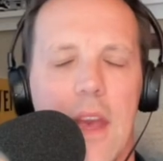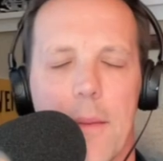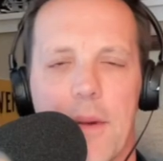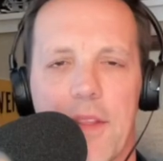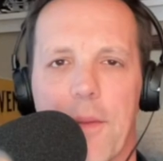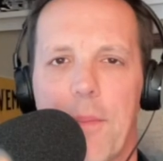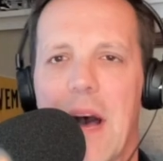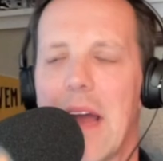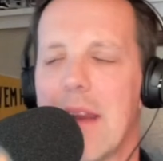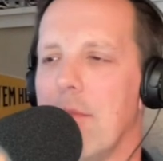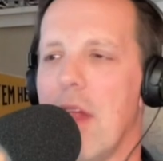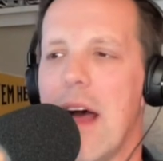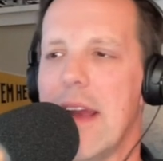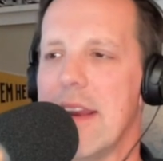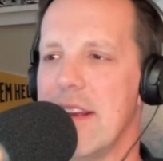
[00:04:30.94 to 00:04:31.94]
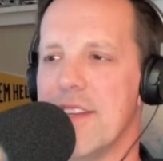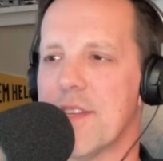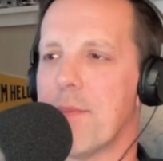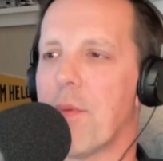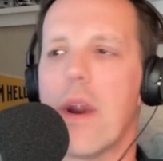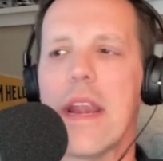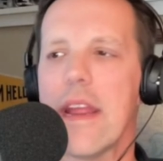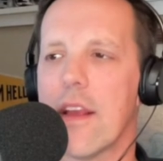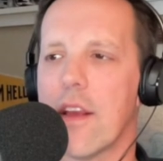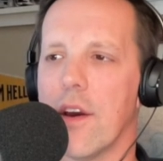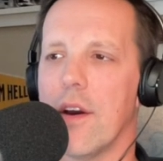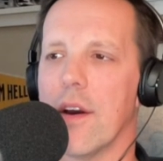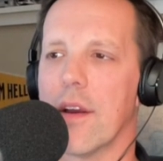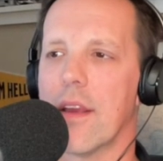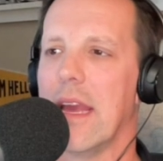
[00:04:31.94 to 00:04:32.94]
But the bottom line is Brady
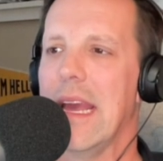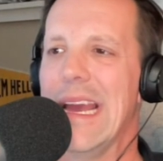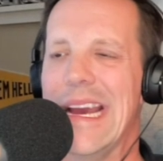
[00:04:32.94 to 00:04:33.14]
Cook